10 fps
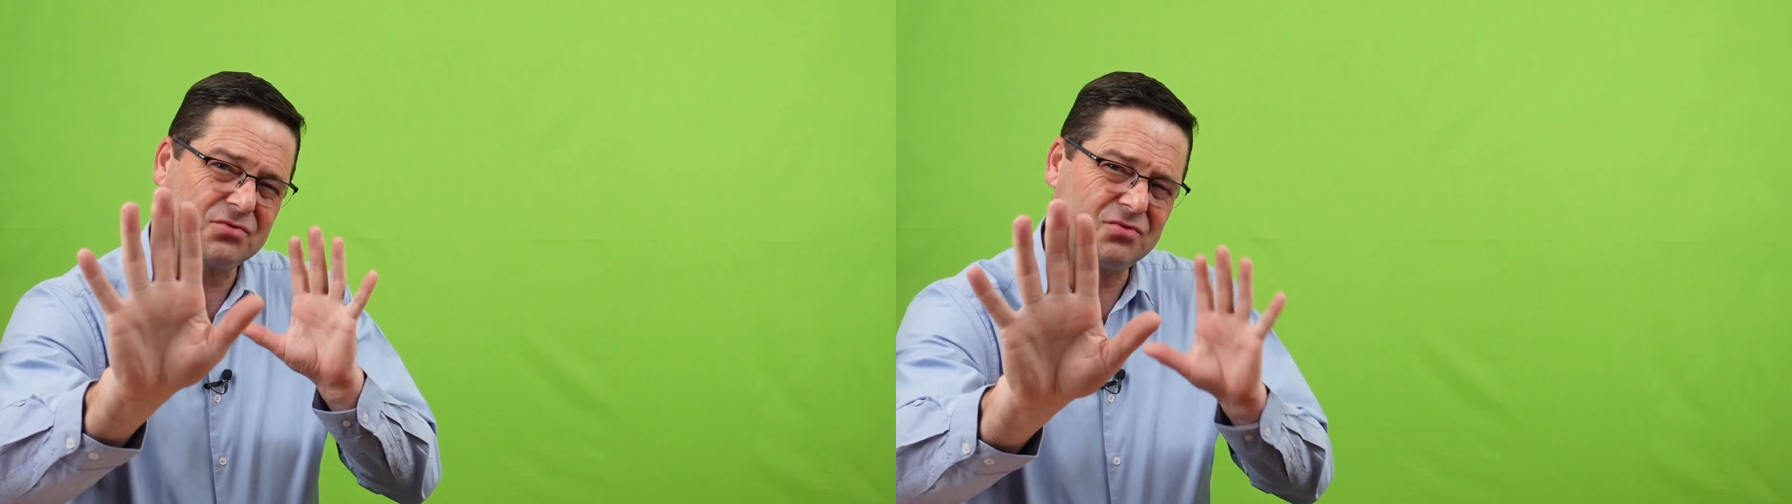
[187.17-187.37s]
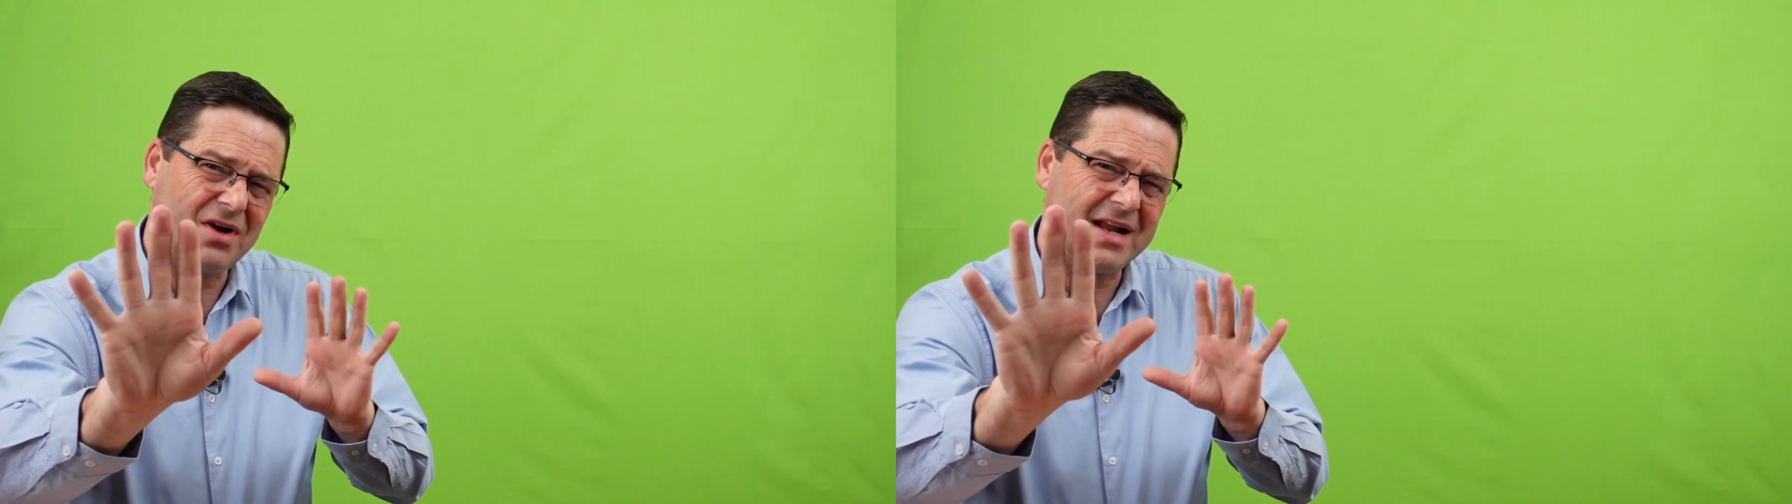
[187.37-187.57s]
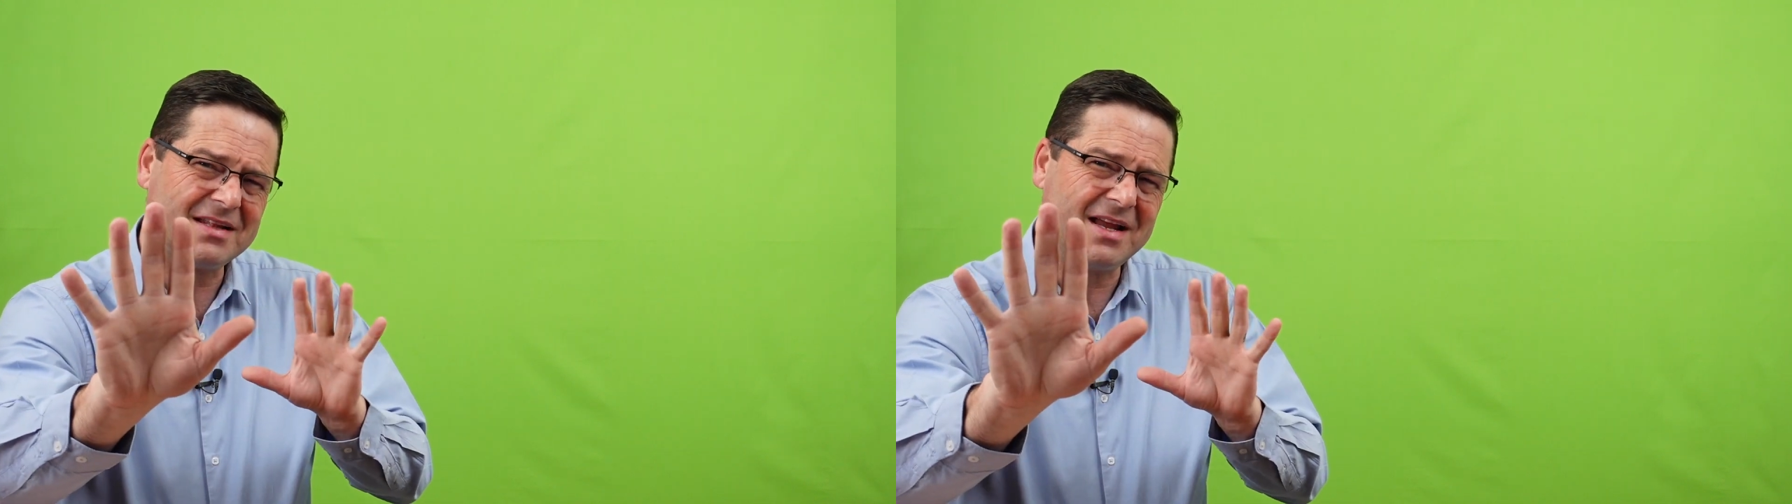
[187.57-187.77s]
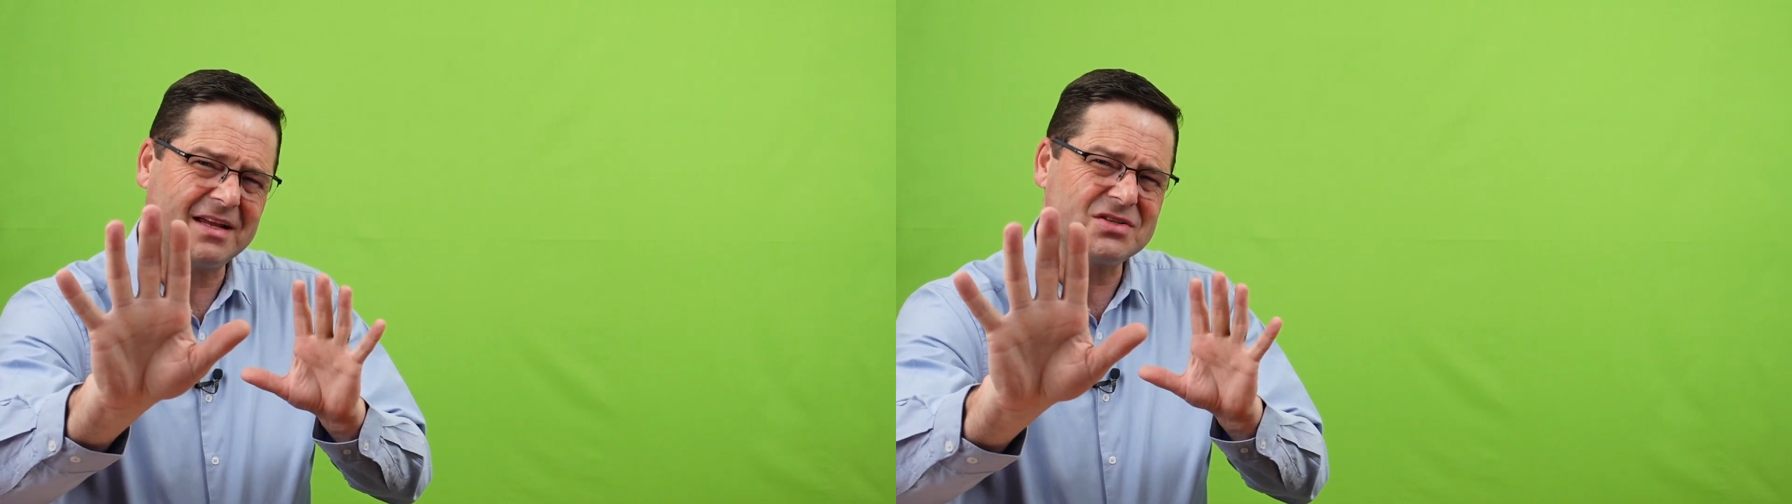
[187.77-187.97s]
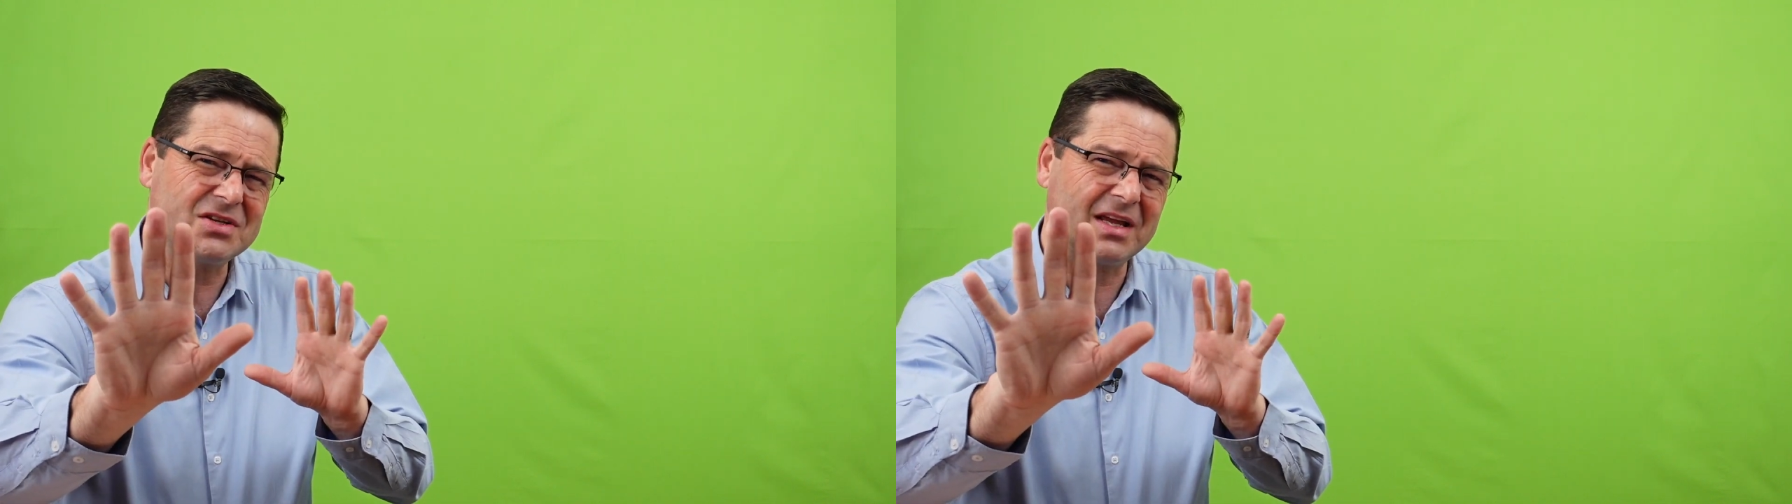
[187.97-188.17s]
right
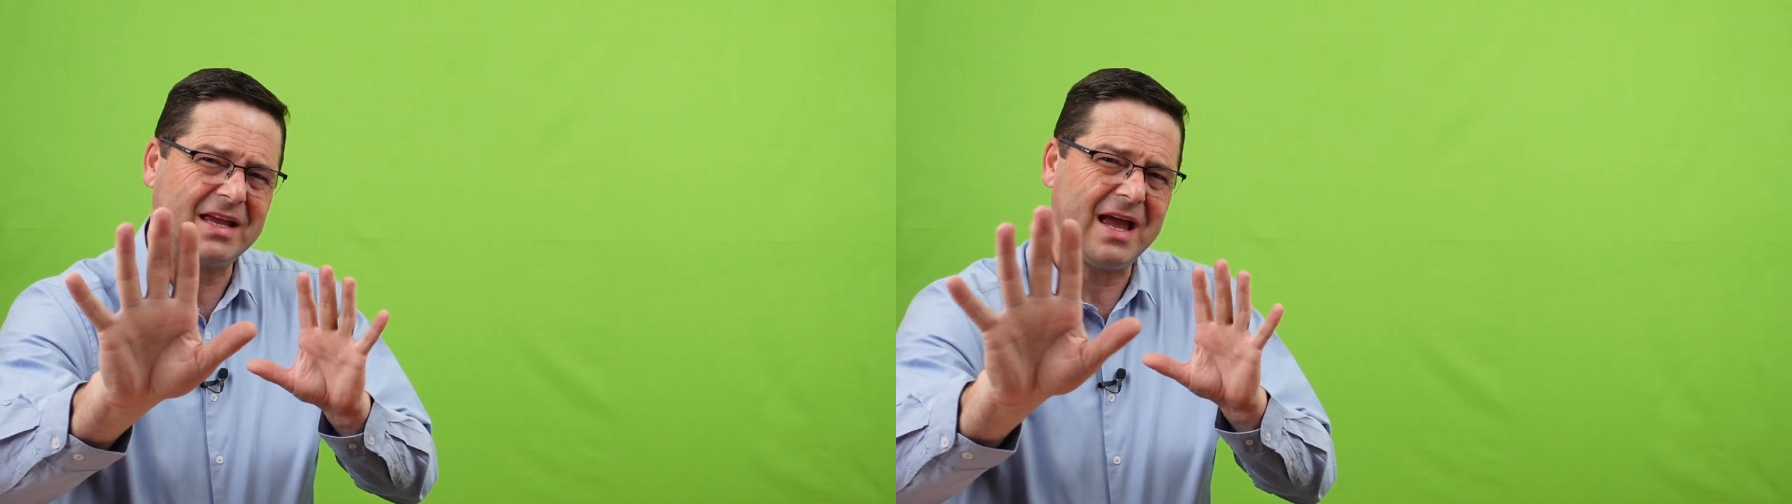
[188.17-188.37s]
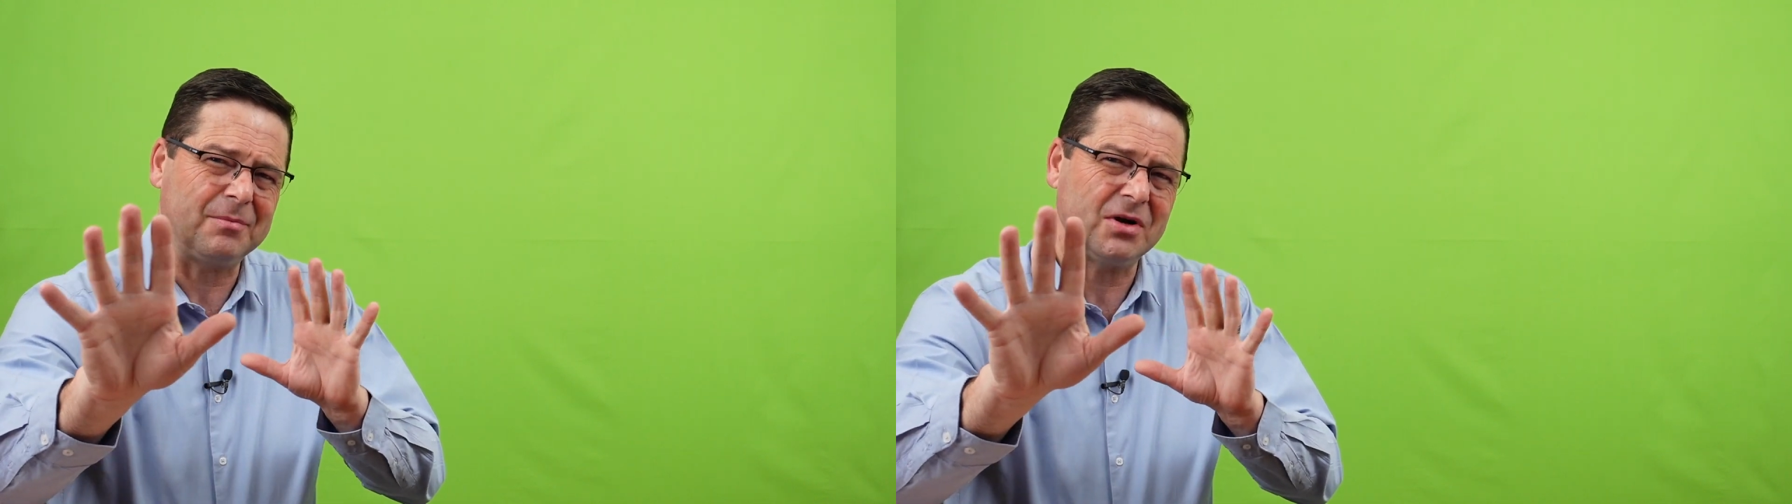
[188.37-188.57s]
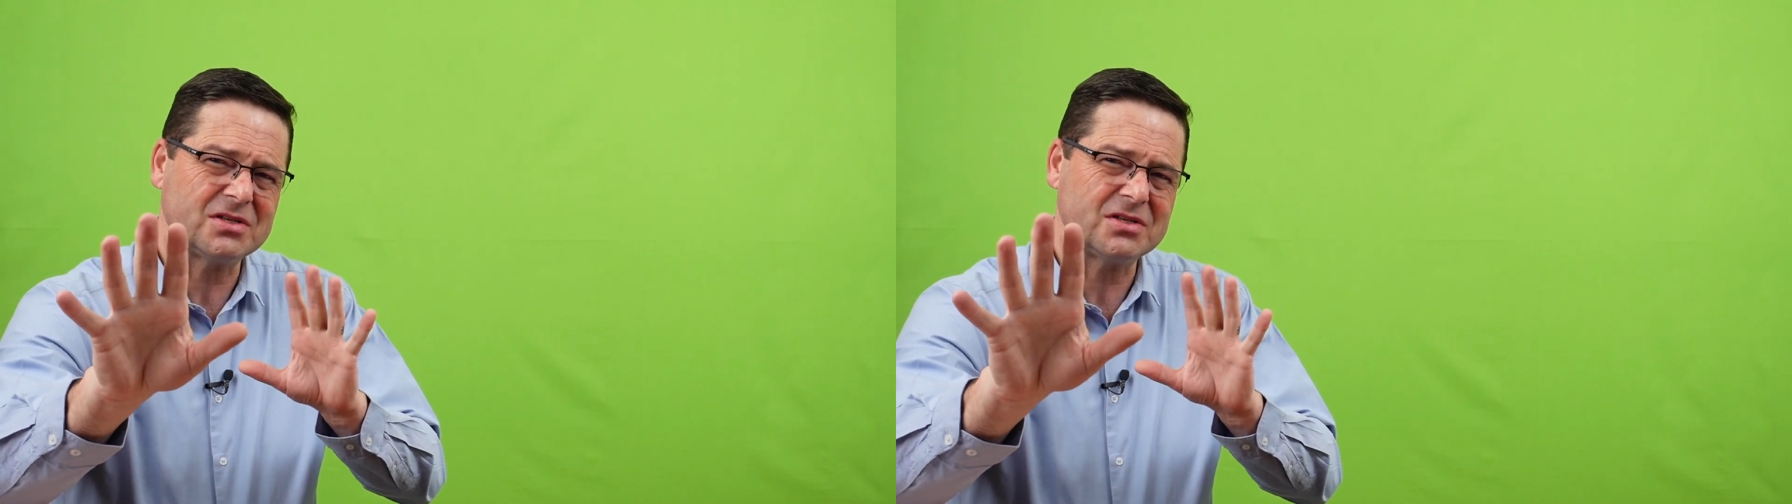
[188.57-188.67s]
next to the camera,